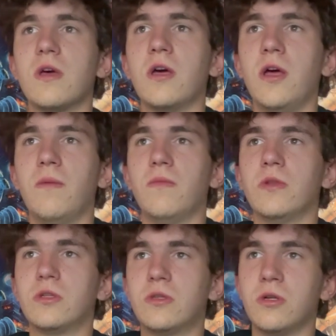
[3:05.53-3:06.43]

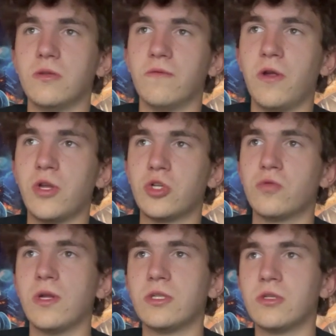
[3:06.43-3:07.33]
There's a very
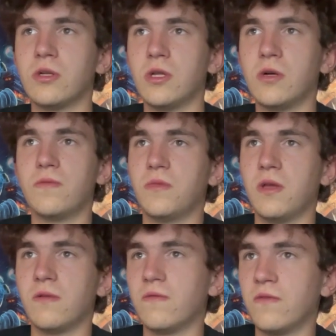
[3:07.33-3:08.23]
shreddy solo.
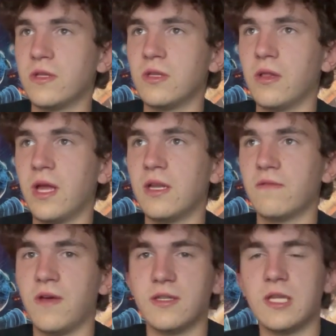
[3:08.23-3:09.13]
It fits the lightning
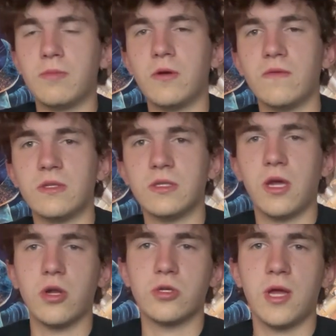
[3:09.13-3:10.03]
fast tempo of this
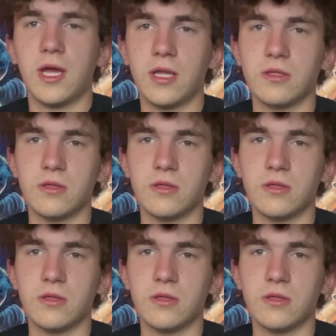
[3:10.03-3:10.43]
entire track.